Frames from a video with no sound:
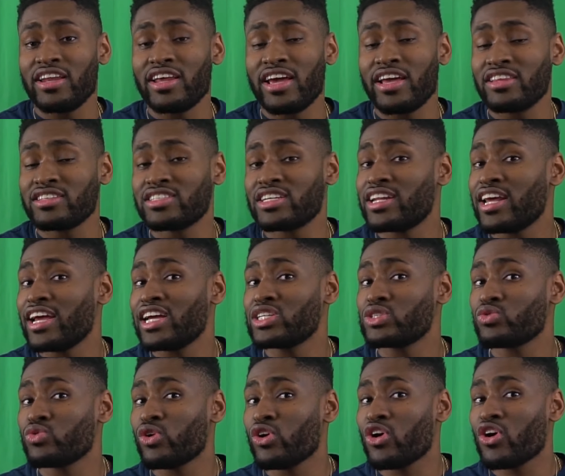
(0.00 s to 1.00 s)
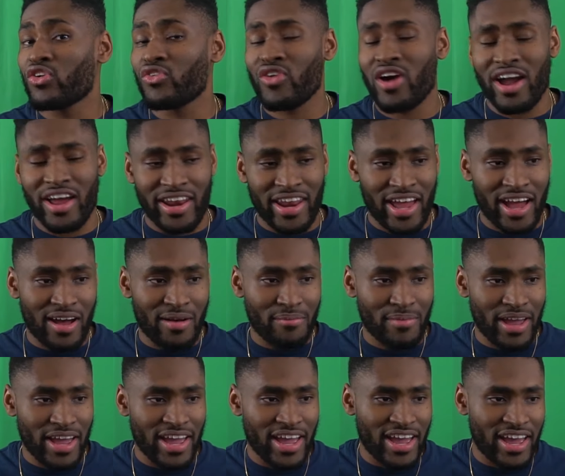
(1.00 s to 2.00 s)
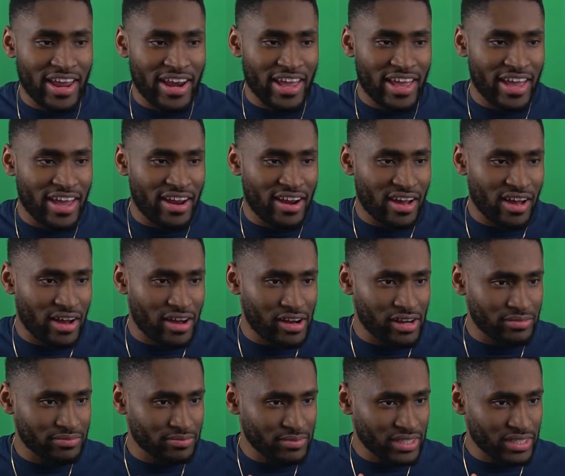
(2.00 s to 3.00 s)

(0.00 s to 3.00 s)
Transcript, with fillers: in today's world right now, man. And uh,